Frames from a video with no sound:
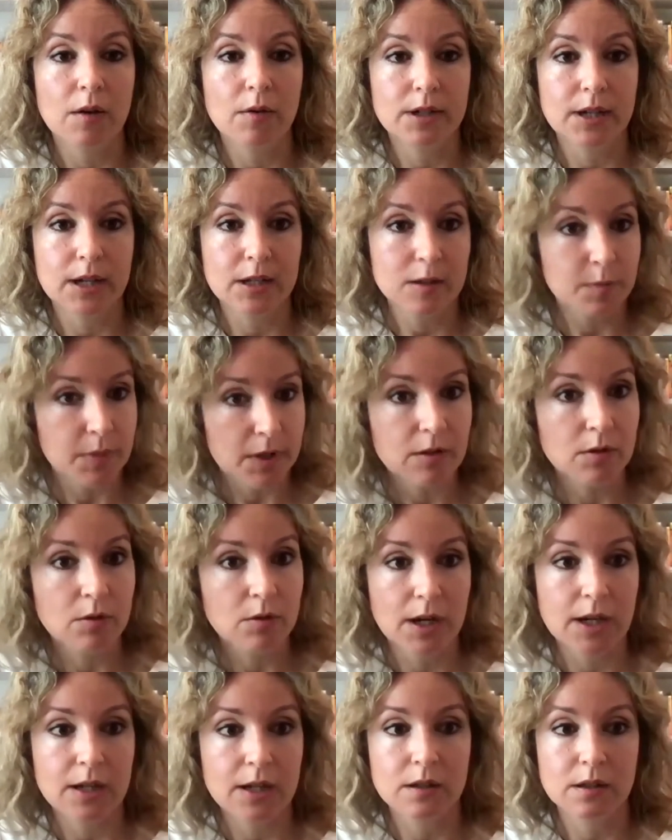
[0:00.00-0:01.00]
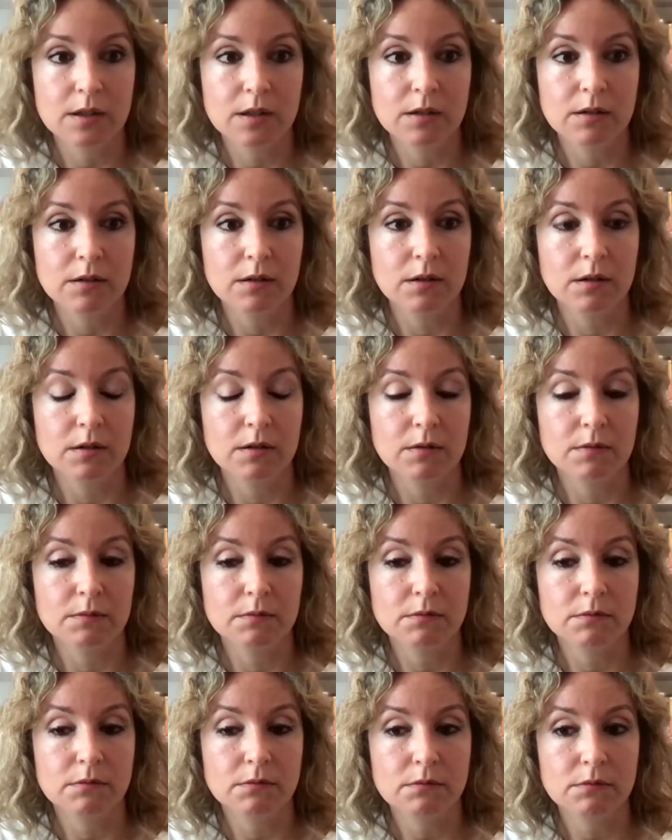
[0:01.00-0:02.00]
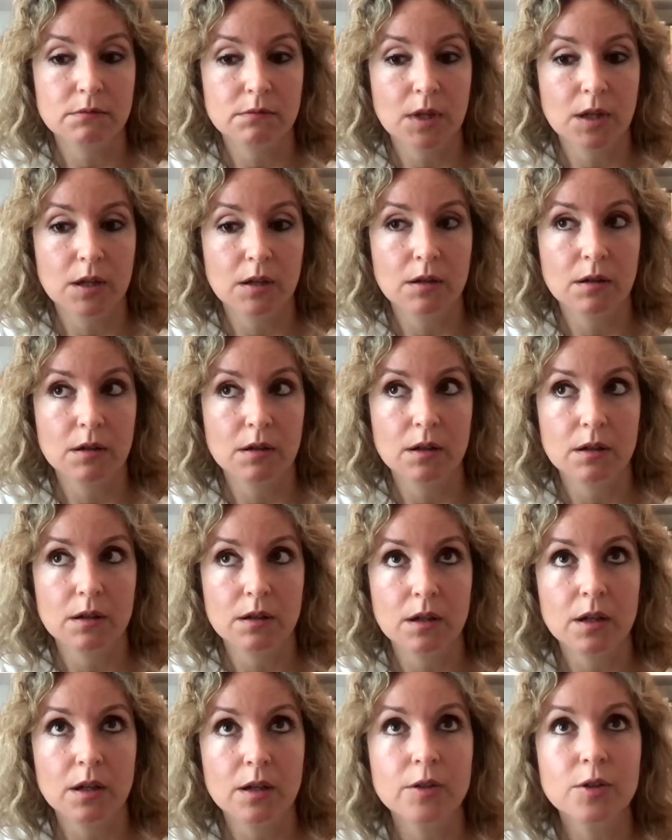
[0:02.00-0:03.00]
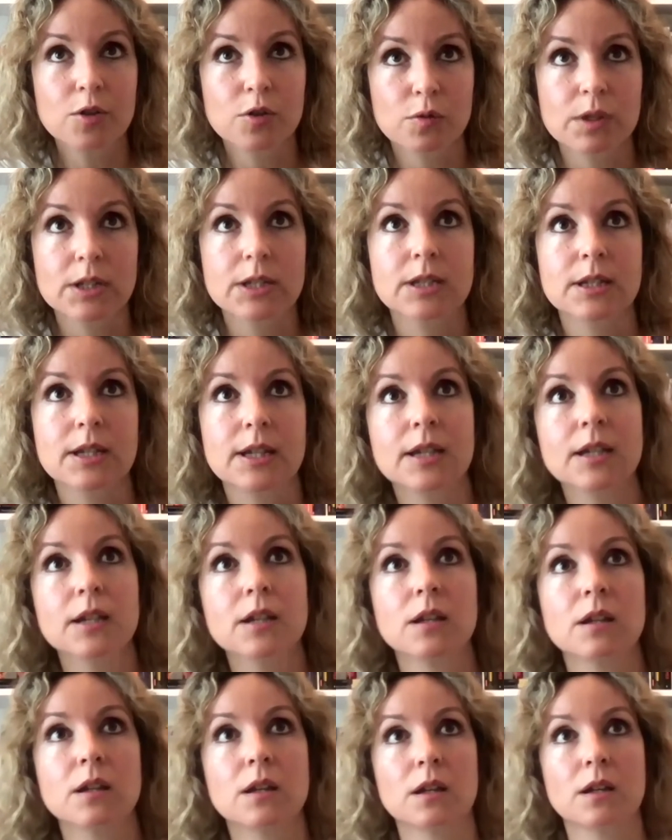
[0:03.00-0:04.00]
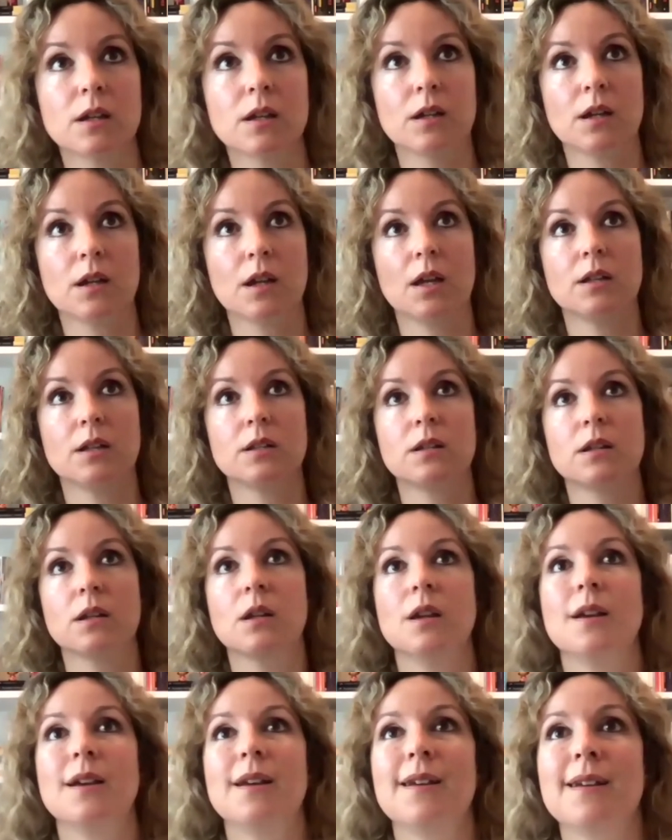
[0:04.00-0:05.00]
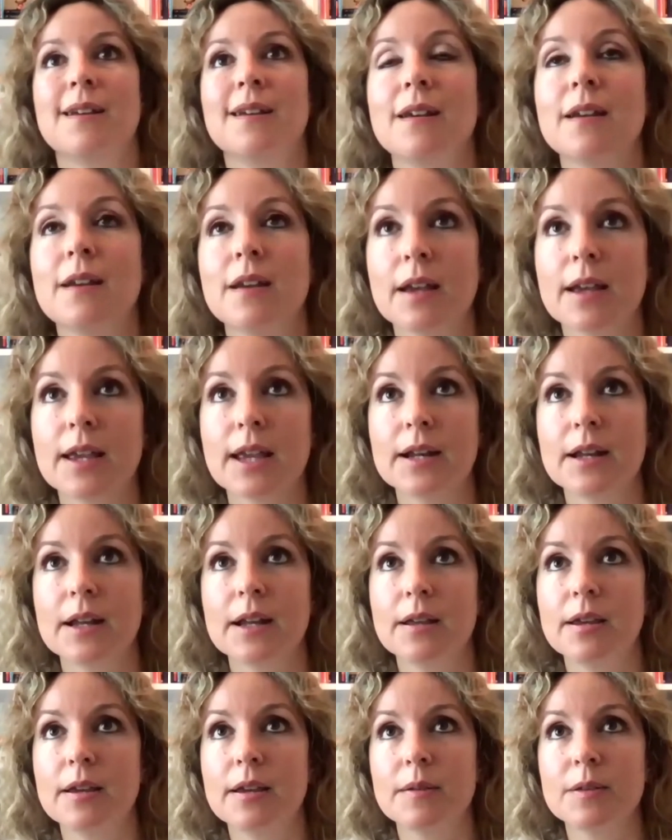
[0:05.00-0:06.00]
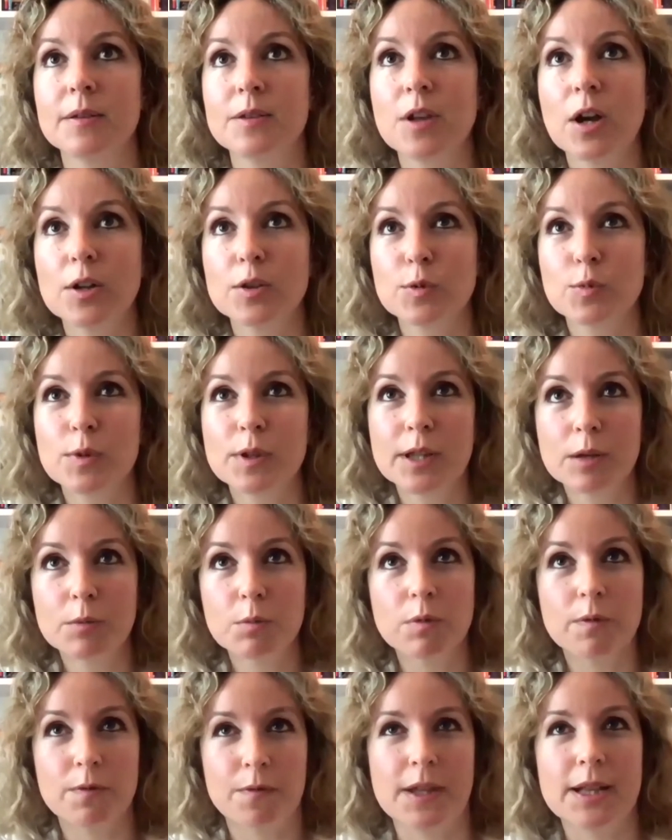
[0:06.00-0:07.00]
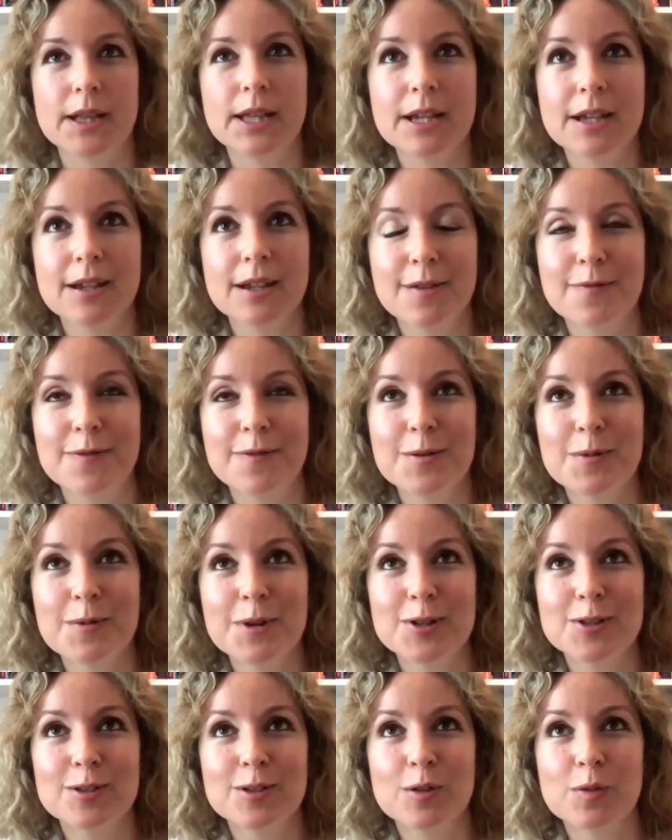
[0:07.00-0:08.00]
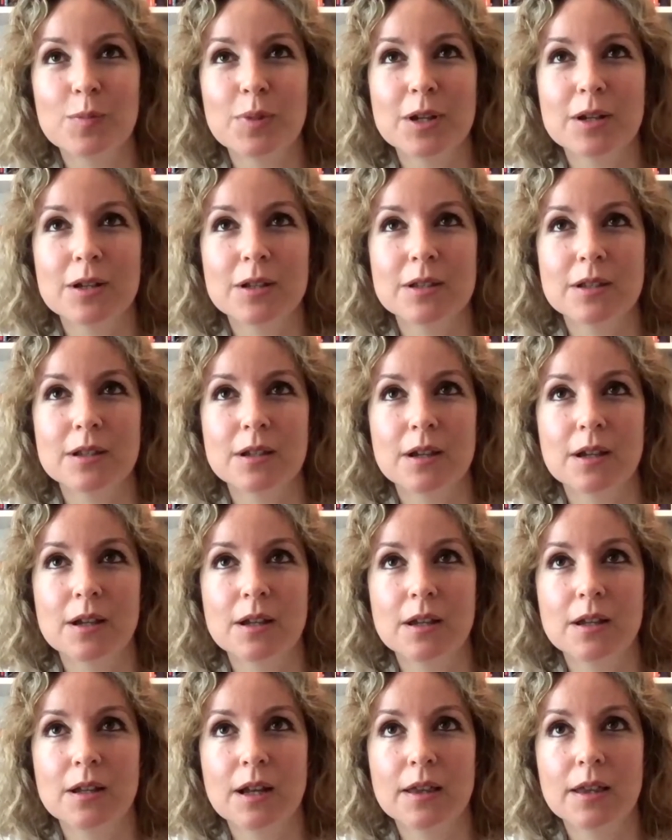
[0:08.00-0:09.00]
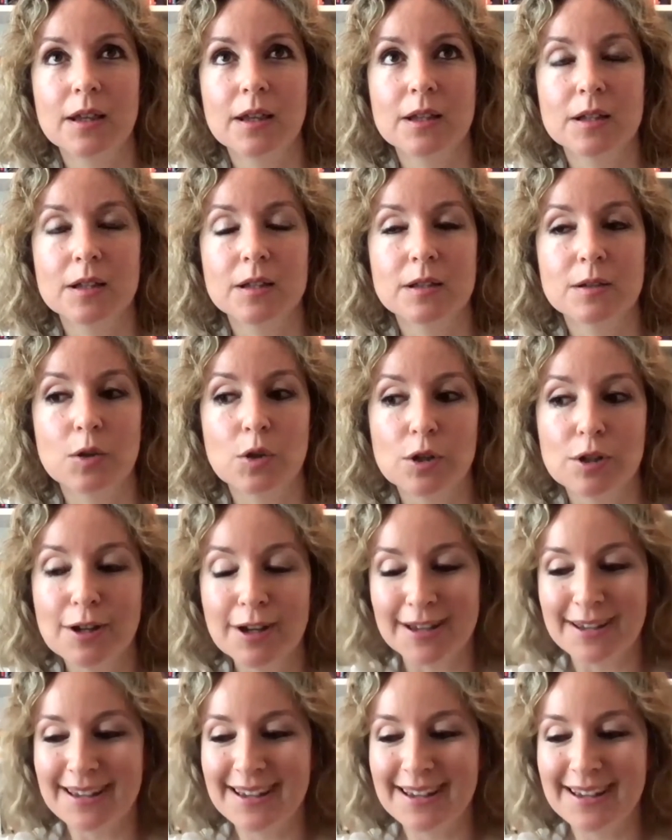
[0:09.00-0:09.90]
now and that's been quite um, interesting uh, and again not really revealing if you wish so because and i think that's good